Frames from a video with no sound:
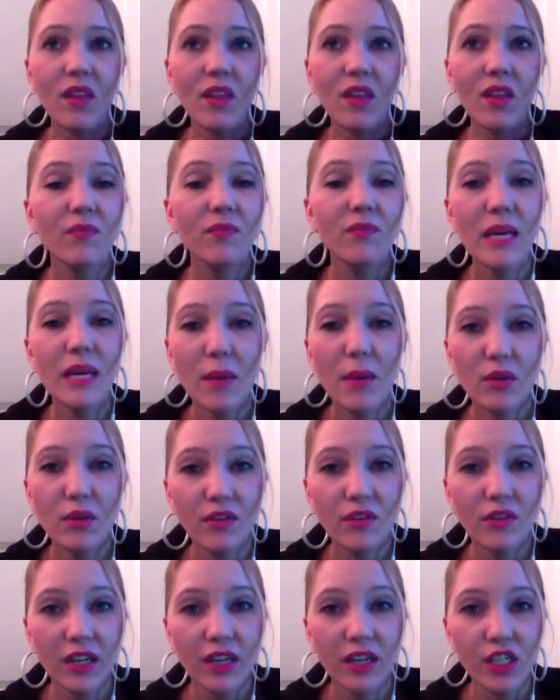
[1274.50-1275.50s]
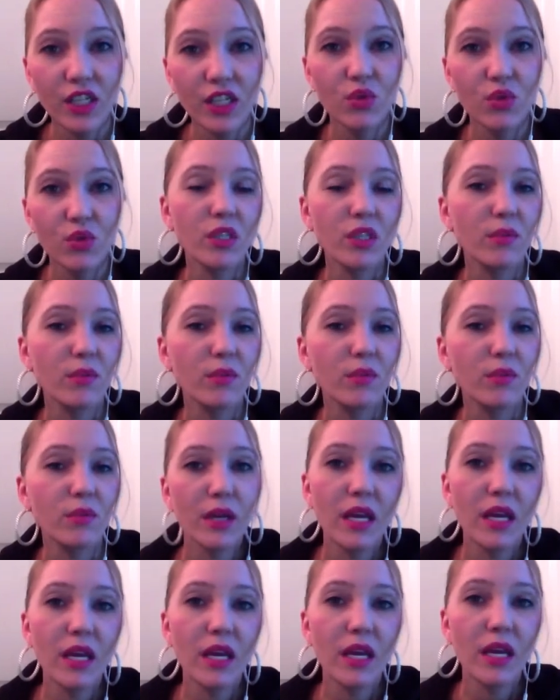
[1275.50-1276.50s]
be able to finish school, and to be able to
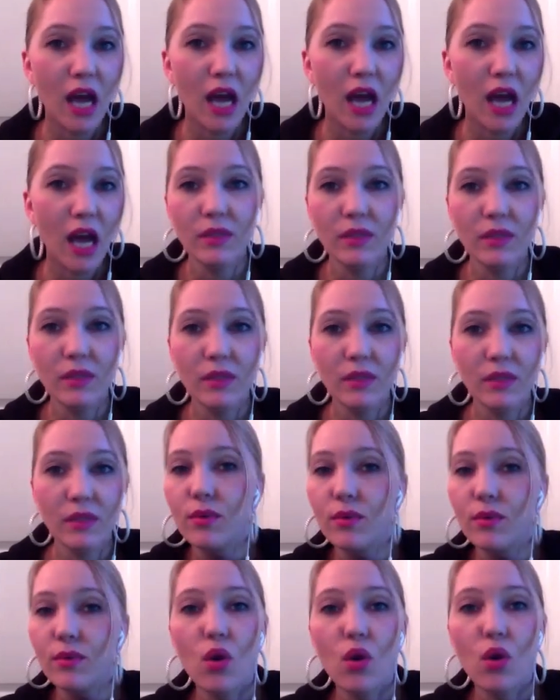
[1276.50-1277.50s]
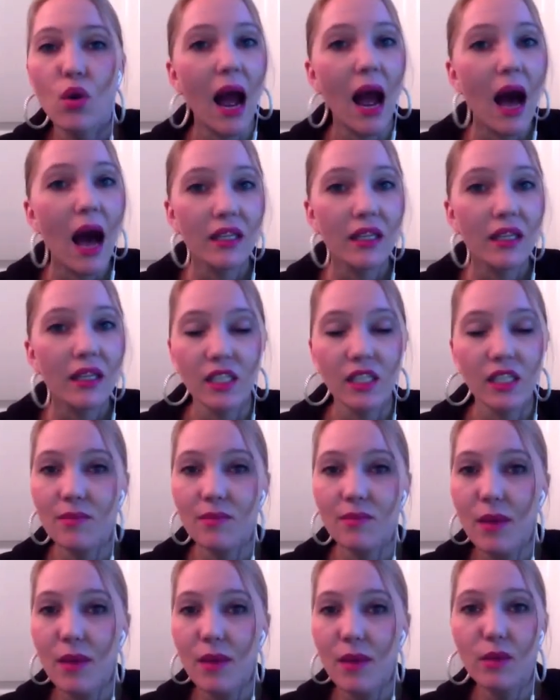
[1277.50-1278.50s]
get a job, and to be able to go to college, and to be
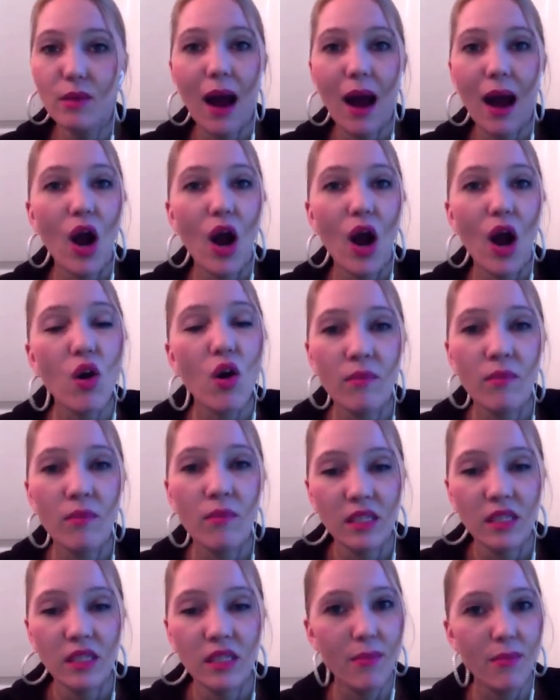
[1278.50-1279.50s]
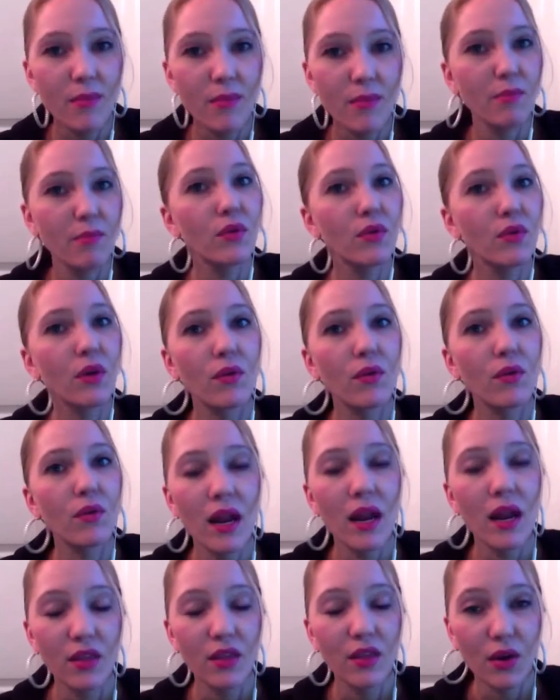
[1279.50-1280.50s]
able to buy a home, and to be able to build
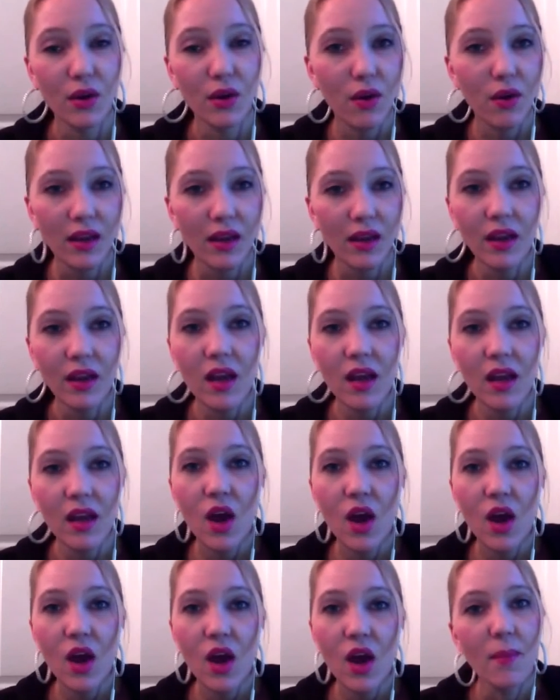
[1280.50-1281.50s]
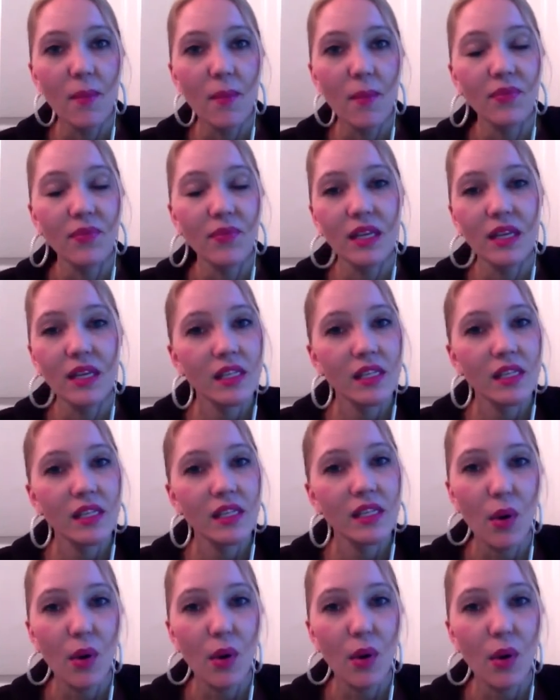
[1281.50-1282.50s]
their credit. This is the
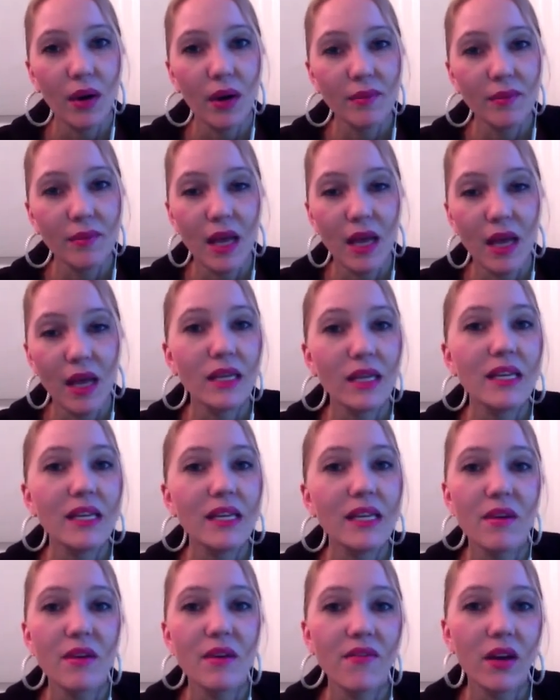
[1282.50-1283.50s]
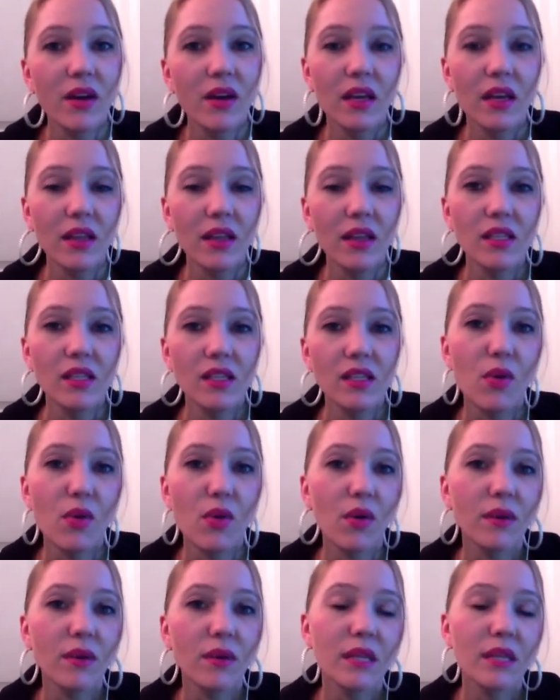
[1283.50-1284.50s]
programs that we need to be funding. These are the
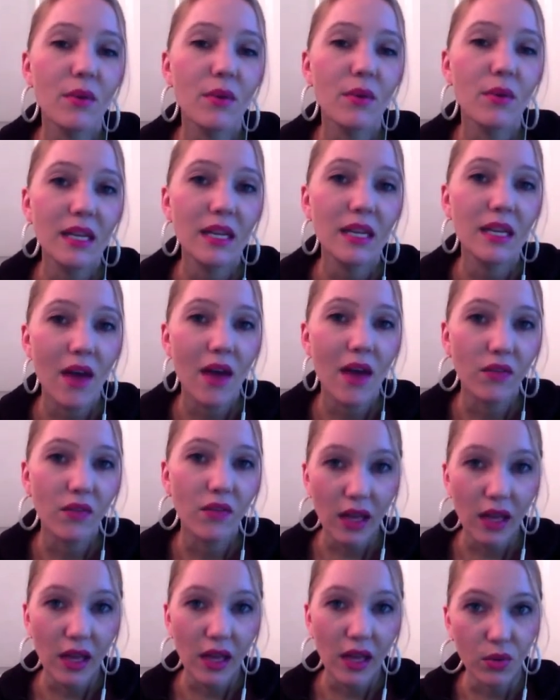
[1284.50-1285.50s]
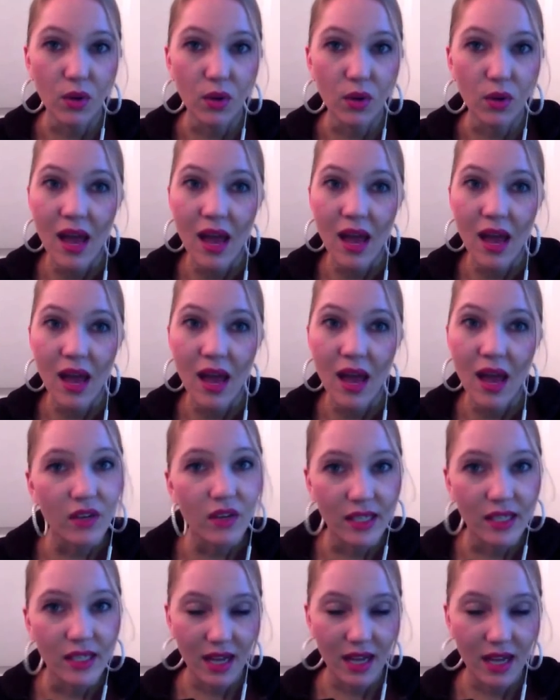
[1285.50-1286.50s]
programs that we need to have available in every
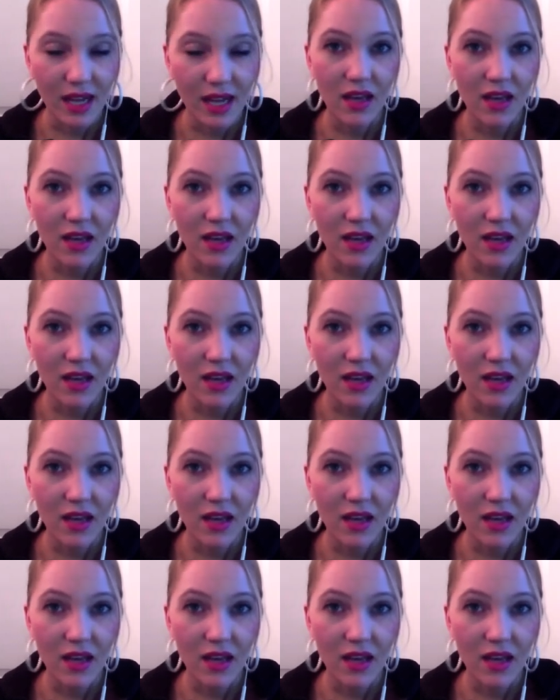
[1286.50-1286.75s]
state.